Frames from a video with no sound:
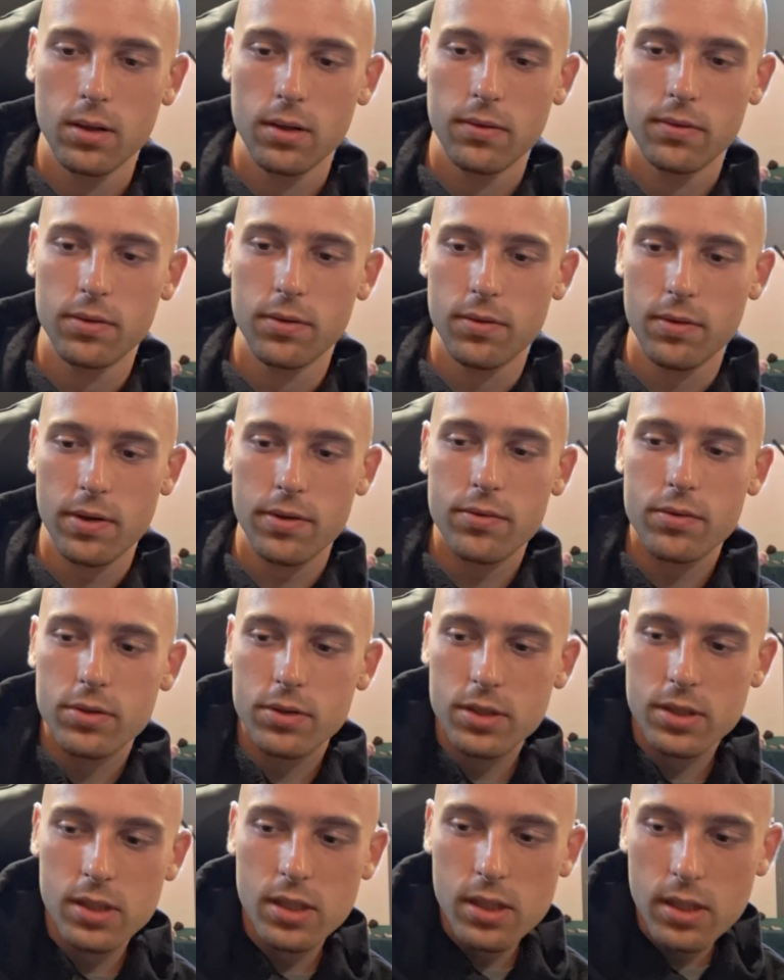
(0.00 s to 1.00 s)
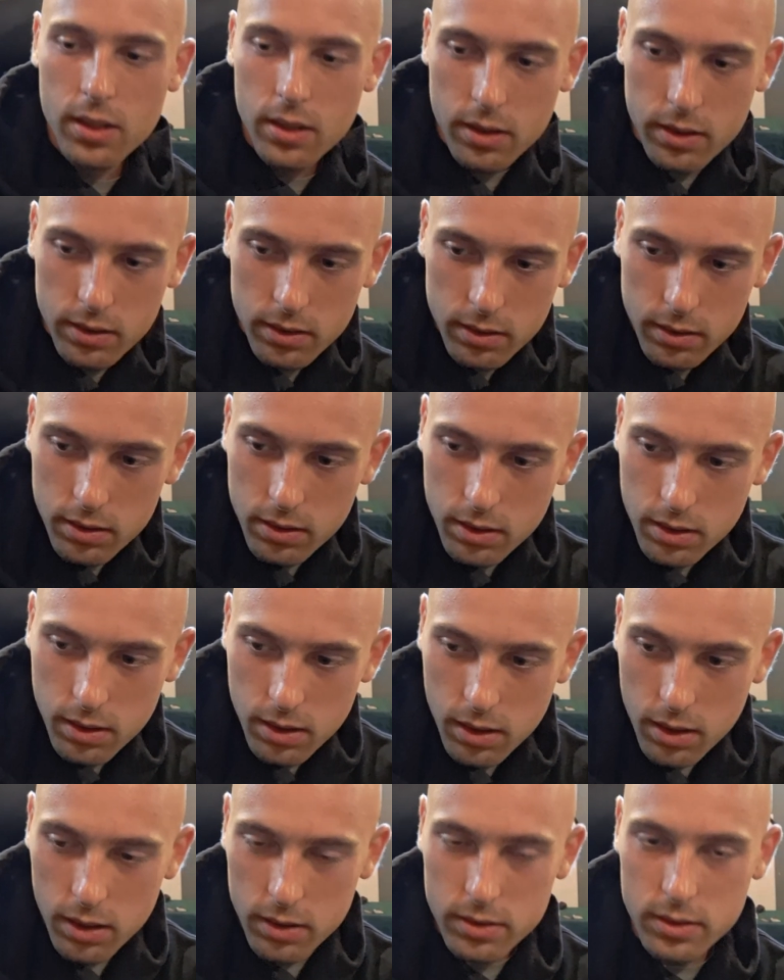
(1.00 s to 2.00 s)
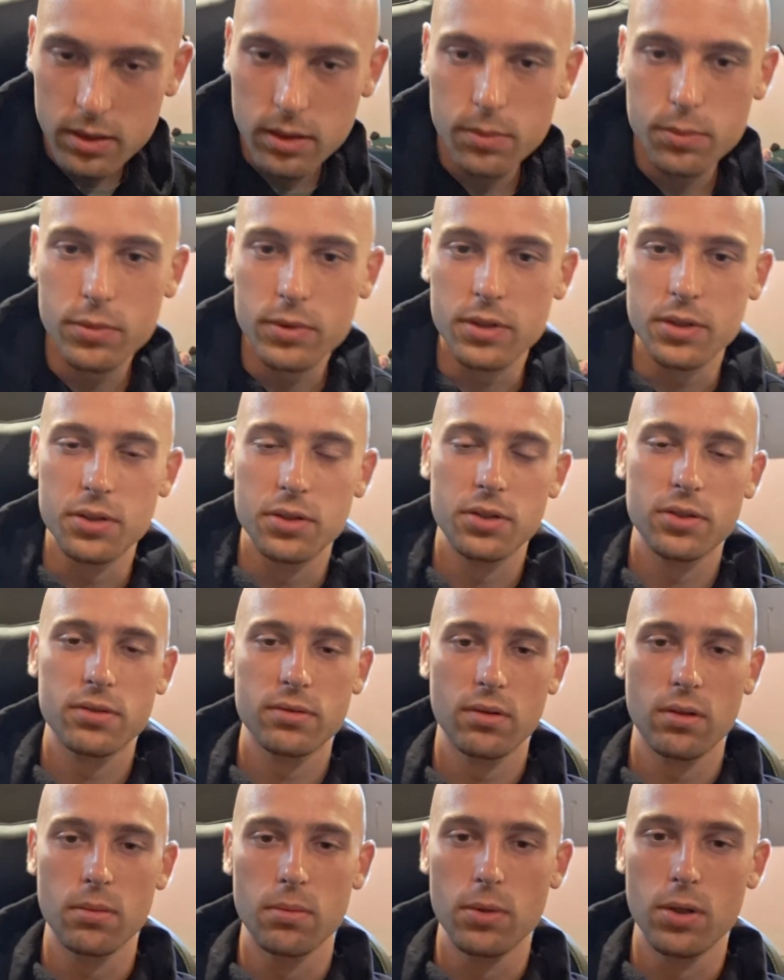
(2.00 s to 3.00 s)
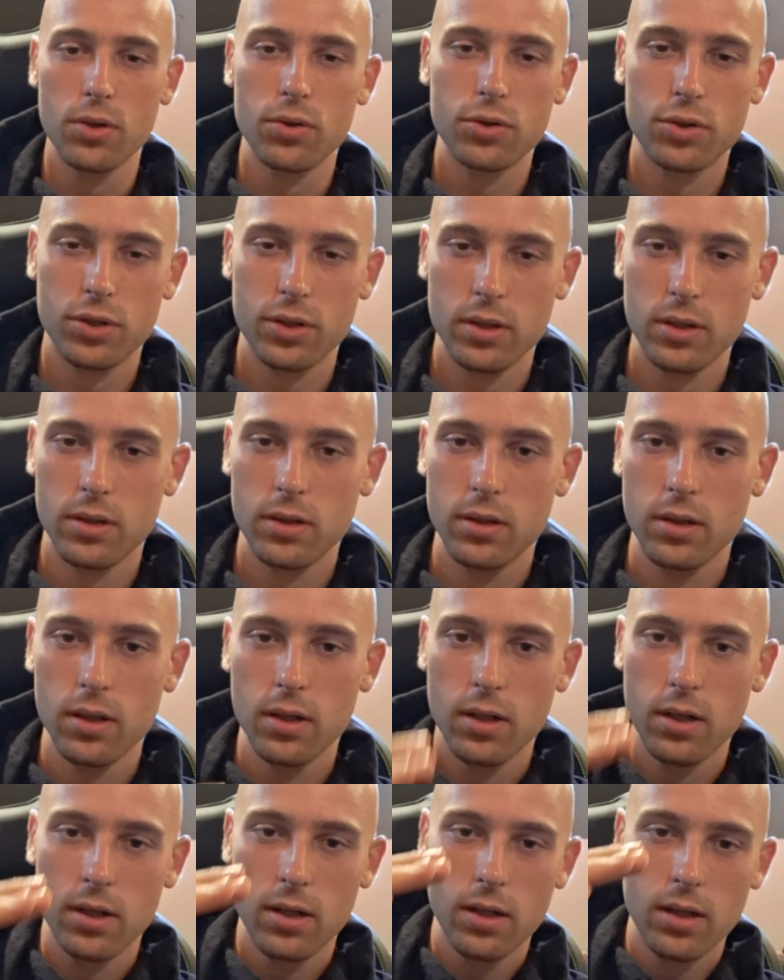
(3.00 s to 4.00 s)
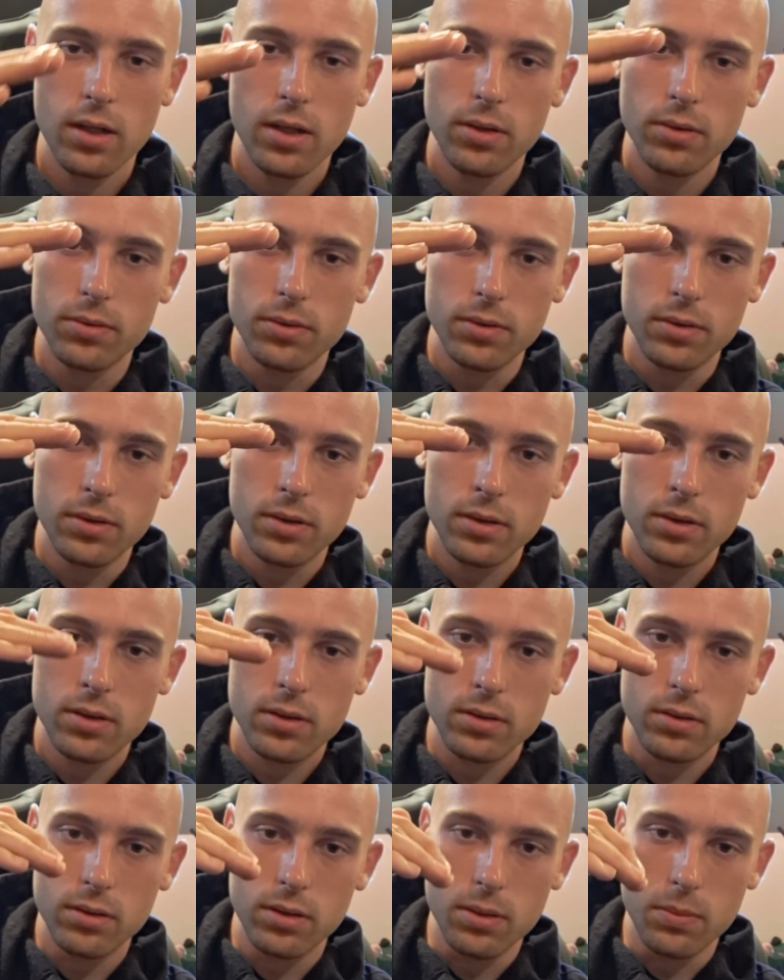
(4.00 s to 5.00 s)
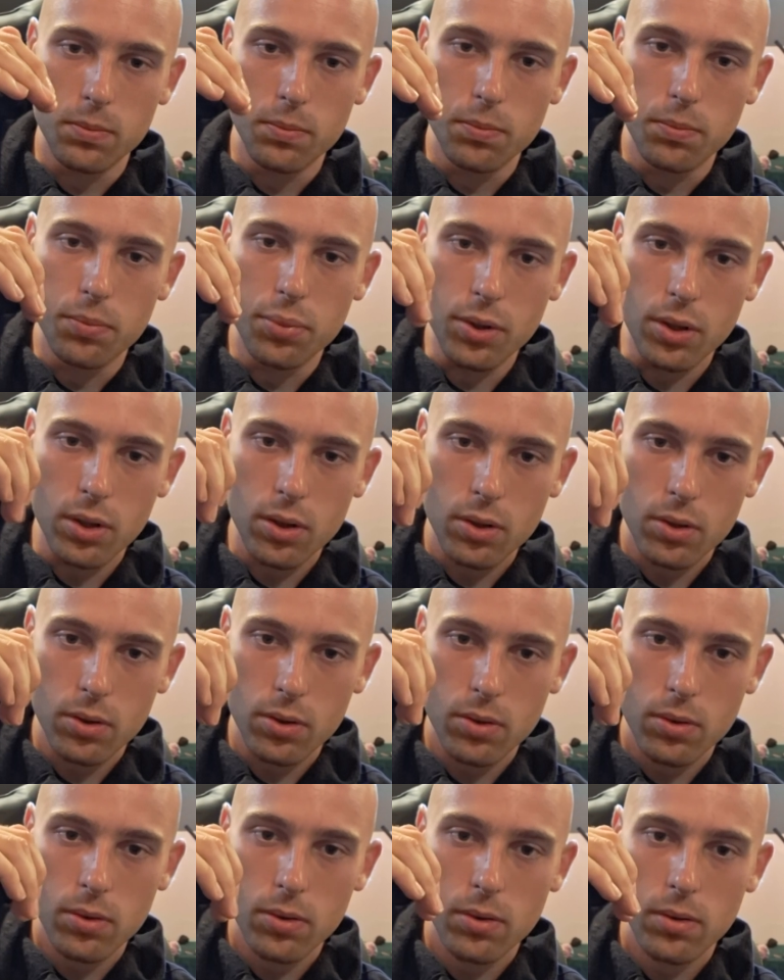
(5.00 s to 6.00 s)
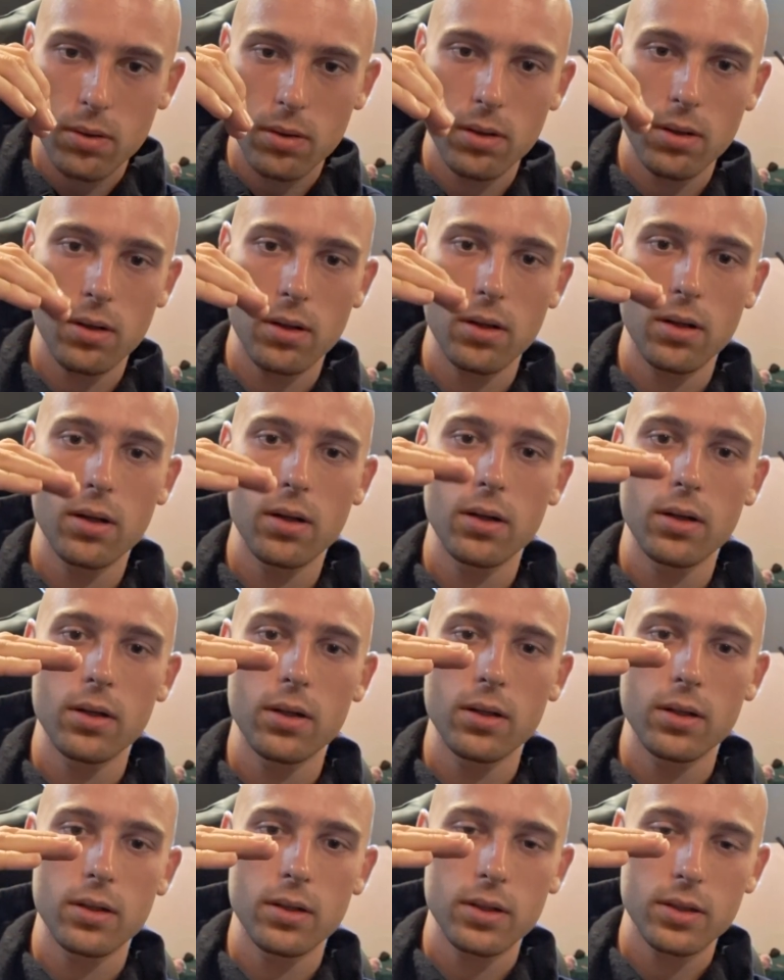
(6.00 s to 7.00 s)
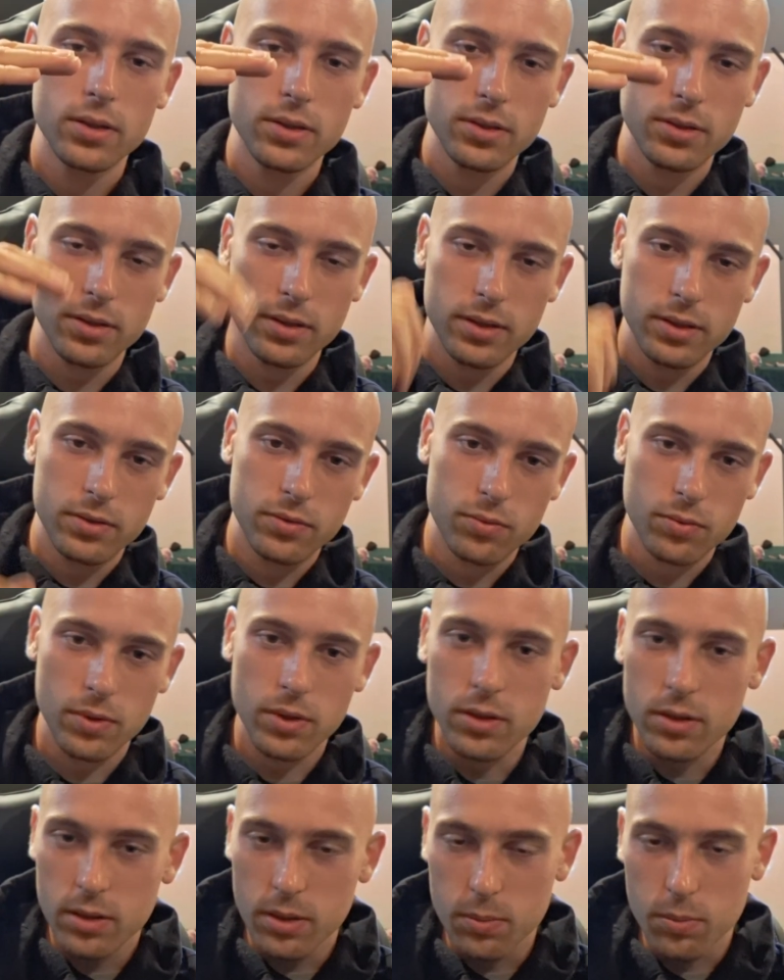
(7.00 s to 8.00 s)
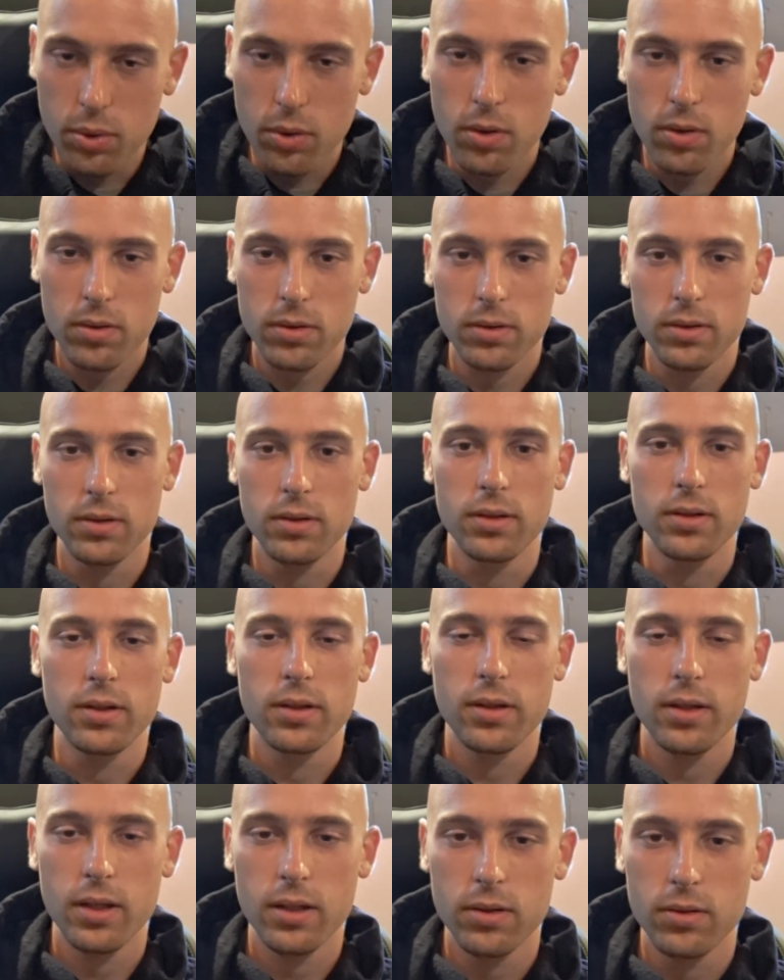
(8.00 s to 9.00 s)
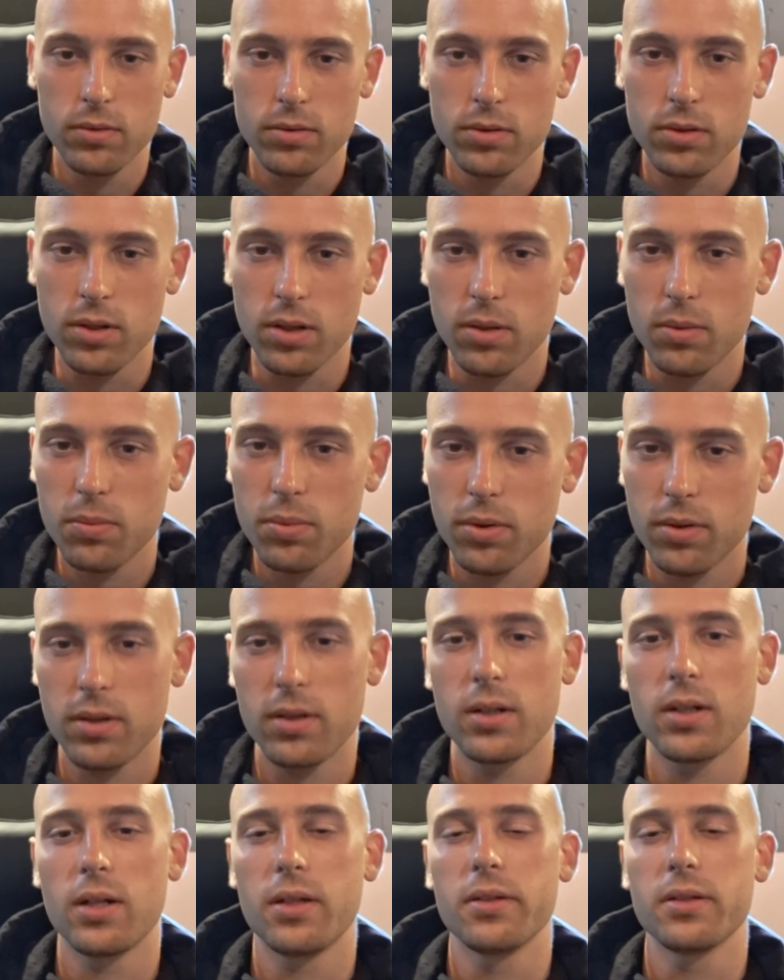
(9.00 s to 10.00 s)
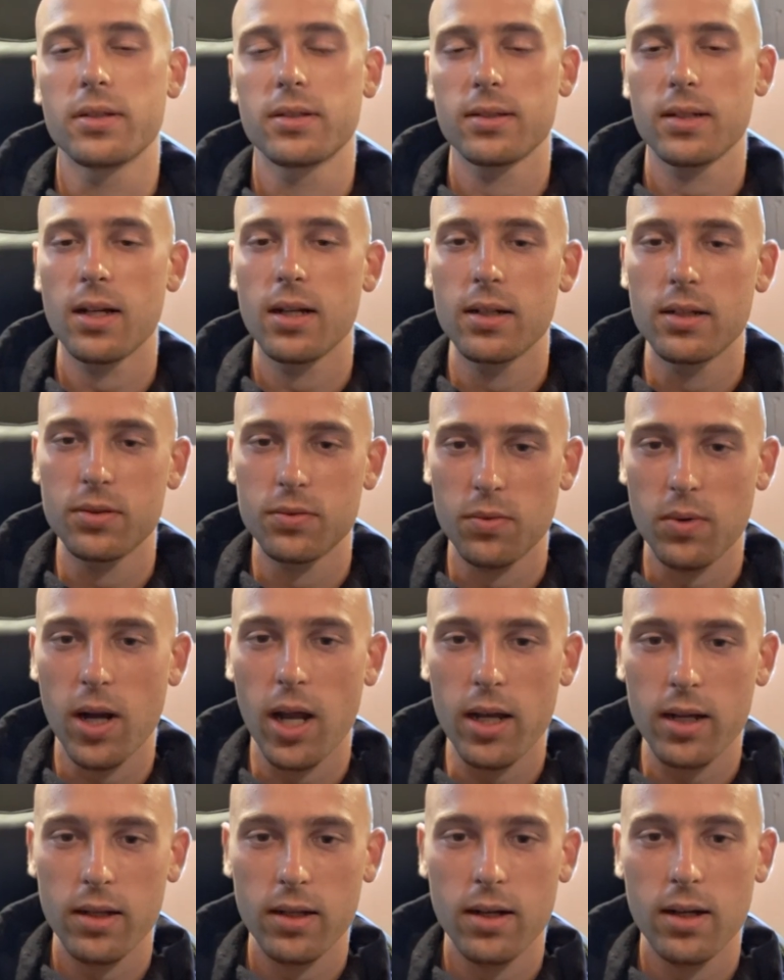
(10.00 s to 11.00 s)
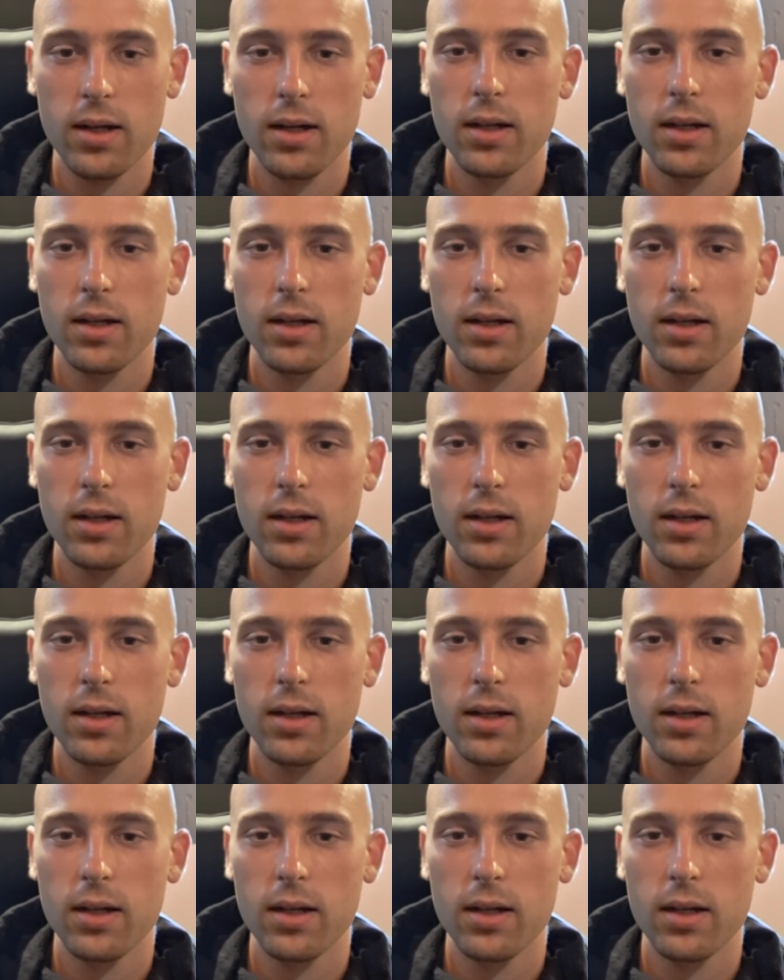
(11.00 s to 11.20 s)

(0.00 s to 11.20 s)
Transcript: If you've ever seen a cymbal in slow motion, it will literally bow. So it's really important that you don't put it on the side he's whacking